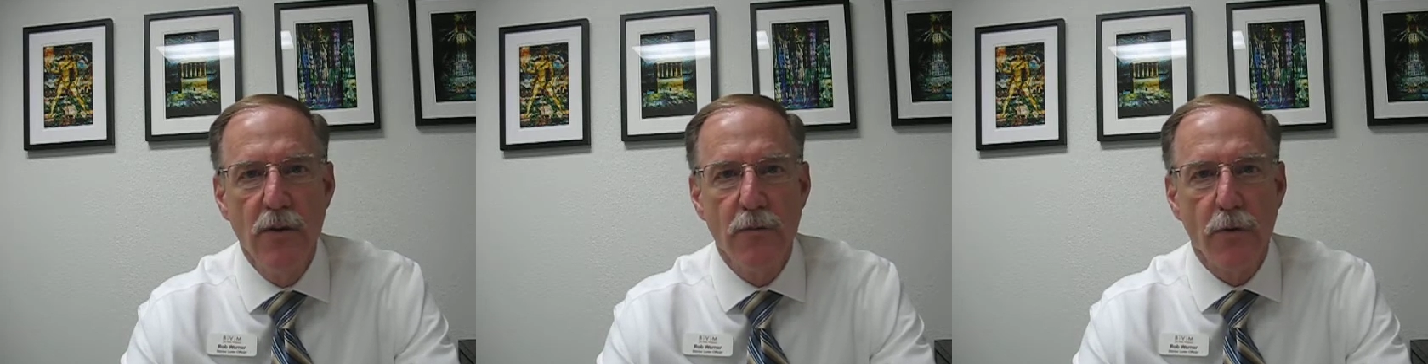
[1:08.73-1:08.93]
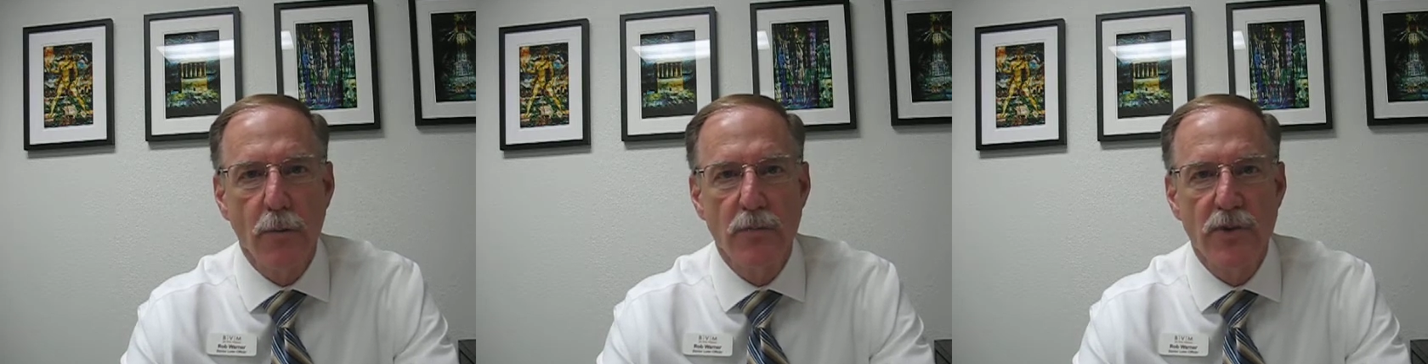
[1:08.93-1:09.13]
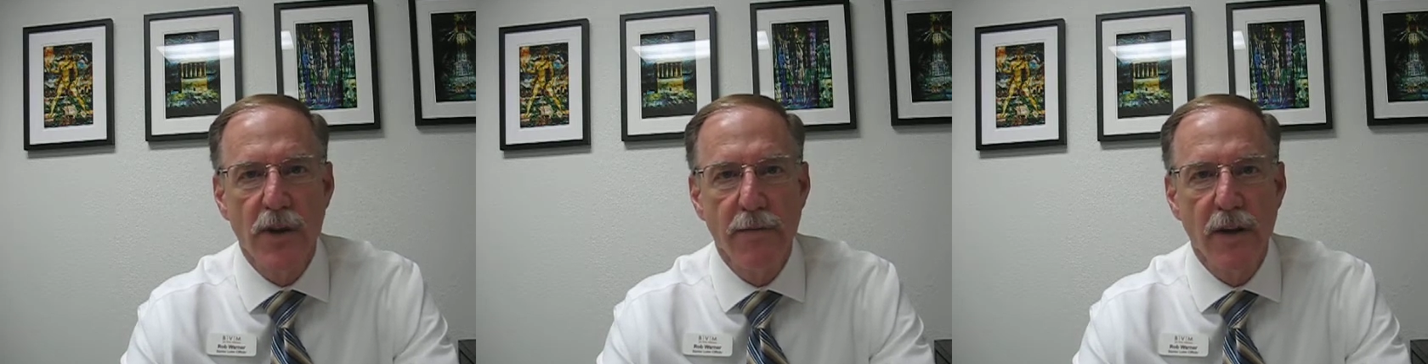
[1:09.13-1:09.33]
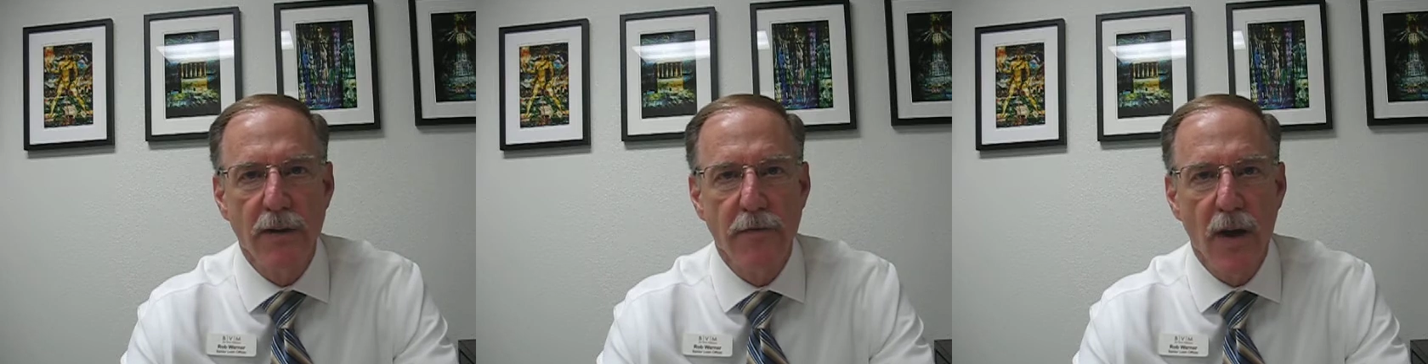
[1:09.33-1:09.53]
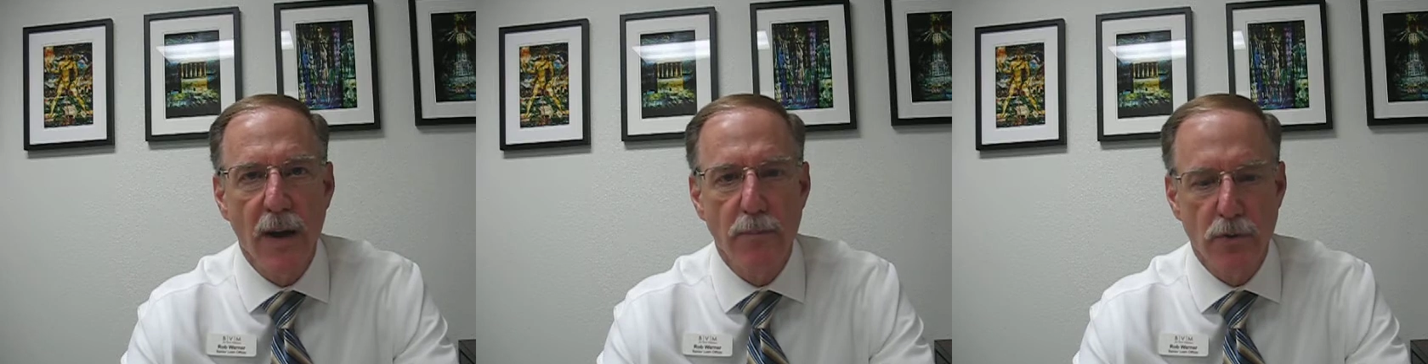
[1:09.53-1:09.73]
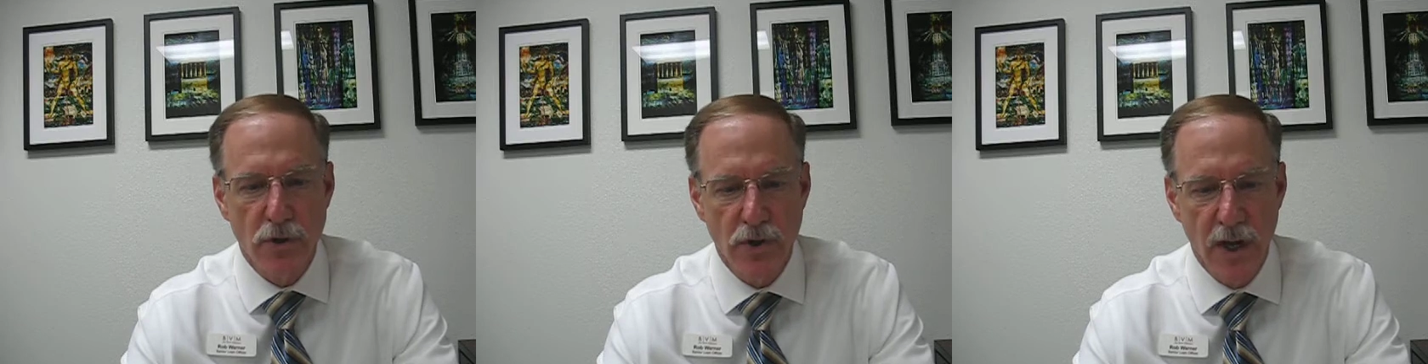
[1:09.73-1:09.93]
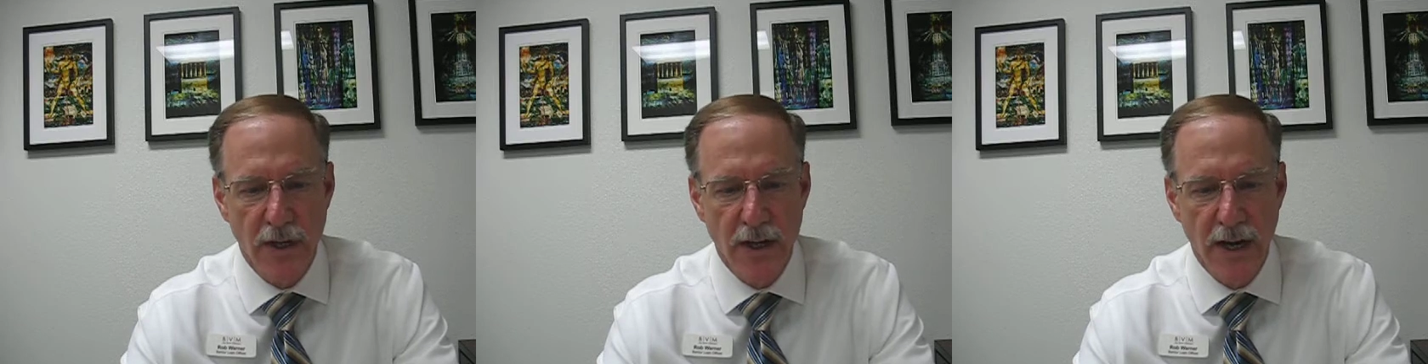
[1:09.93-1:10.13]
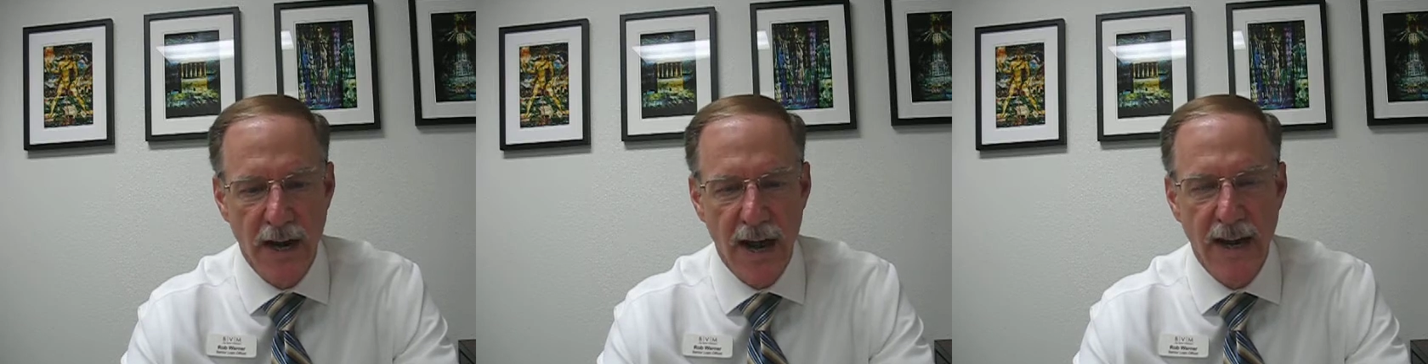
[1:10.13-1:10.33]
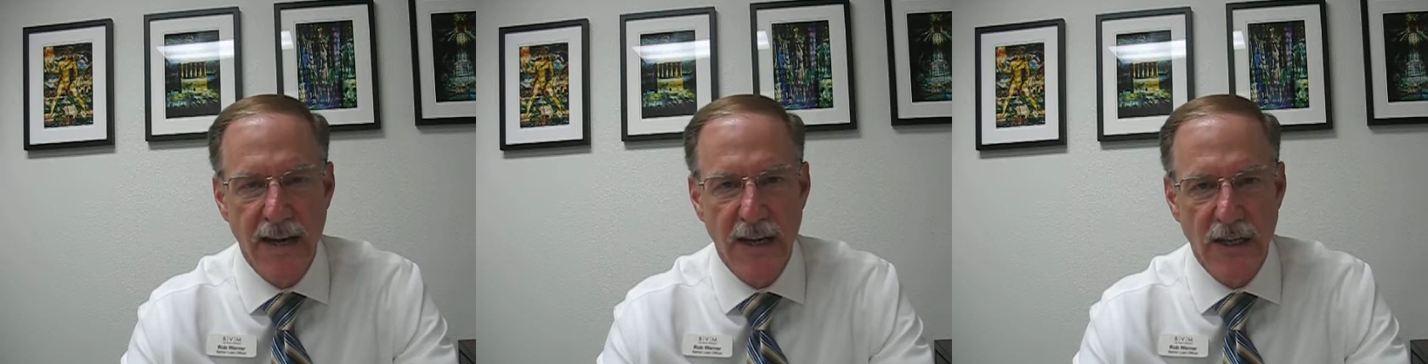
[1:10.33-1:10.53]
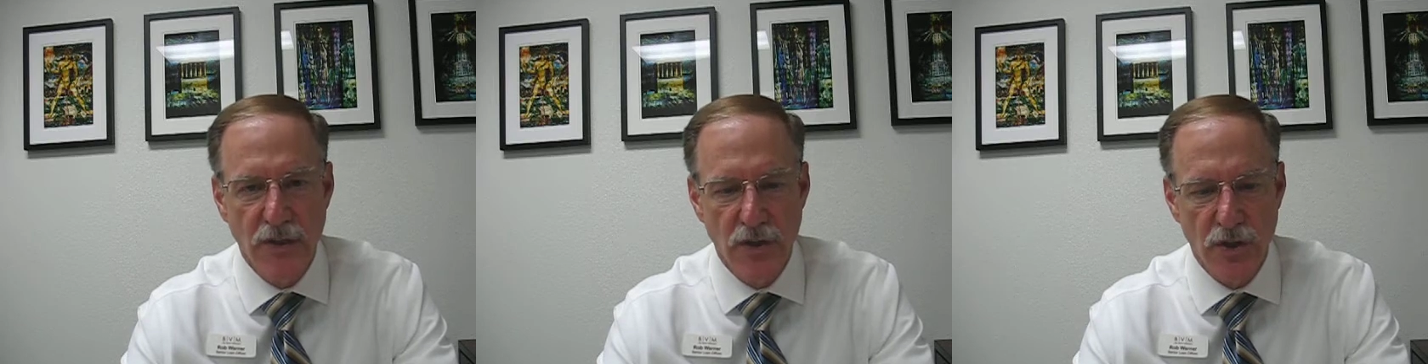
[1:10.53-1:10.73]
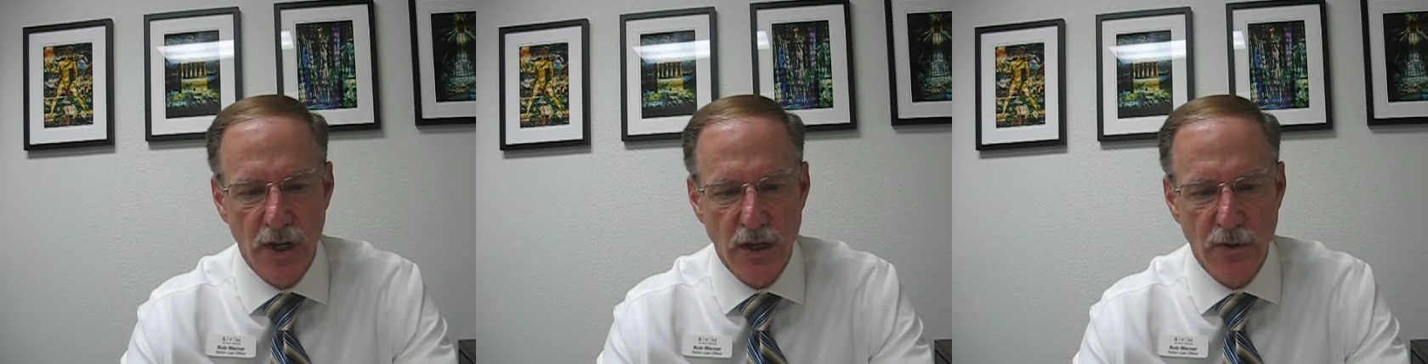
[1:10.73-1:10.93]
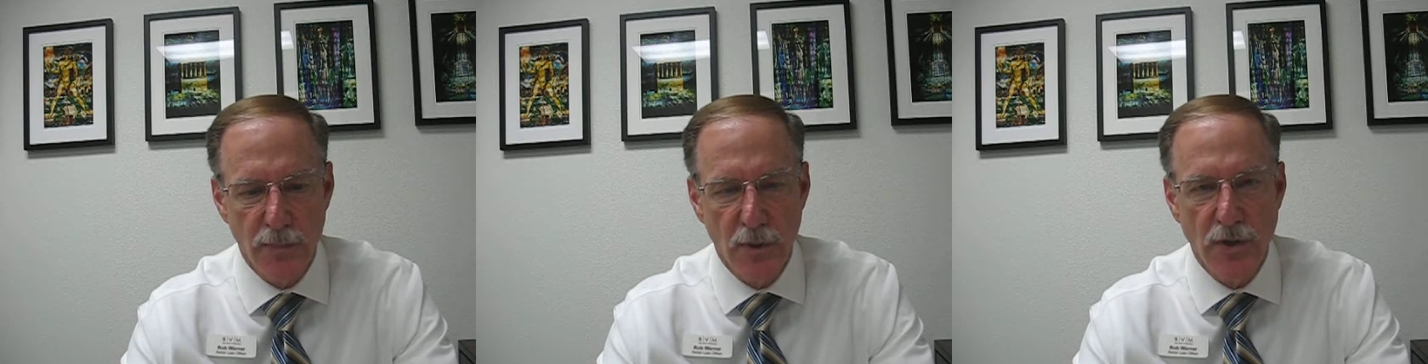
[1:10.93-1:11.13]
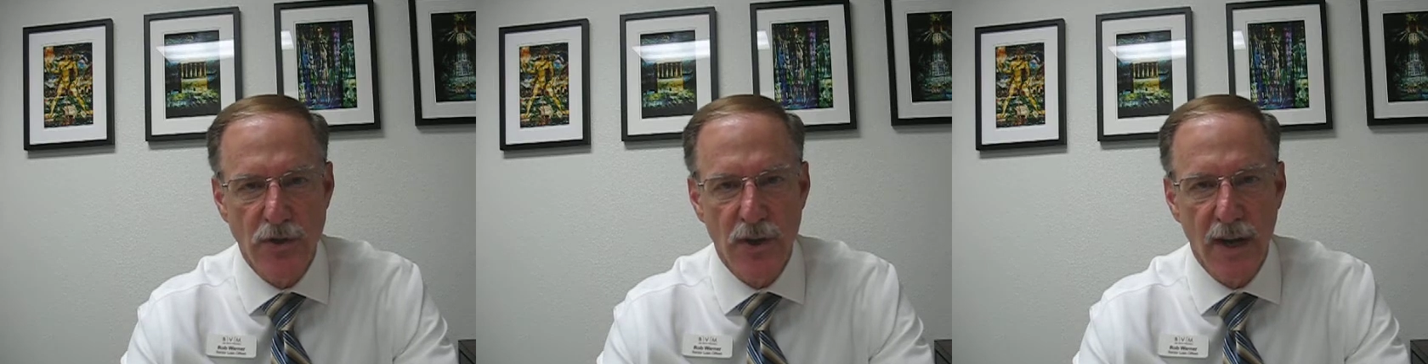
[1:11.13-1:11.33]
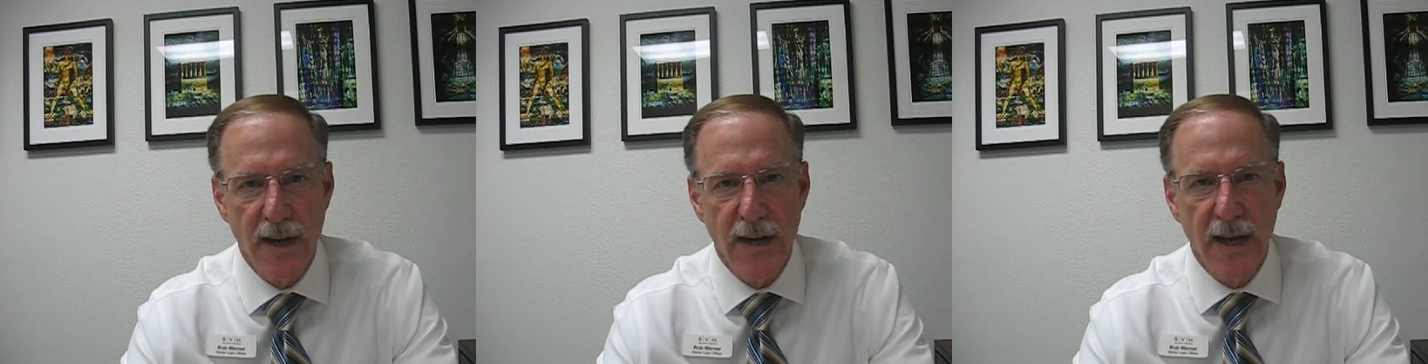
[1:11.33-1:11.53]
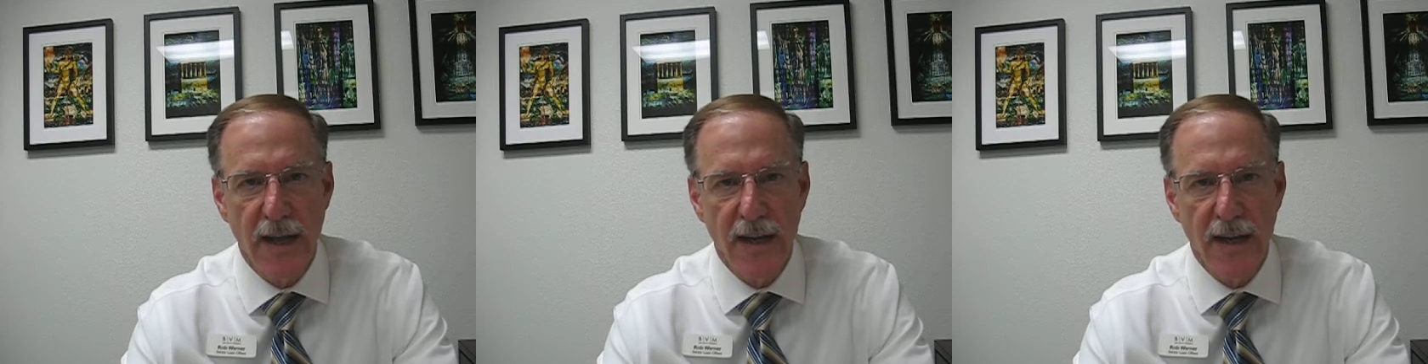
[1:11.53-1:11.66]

From 75% to 96%,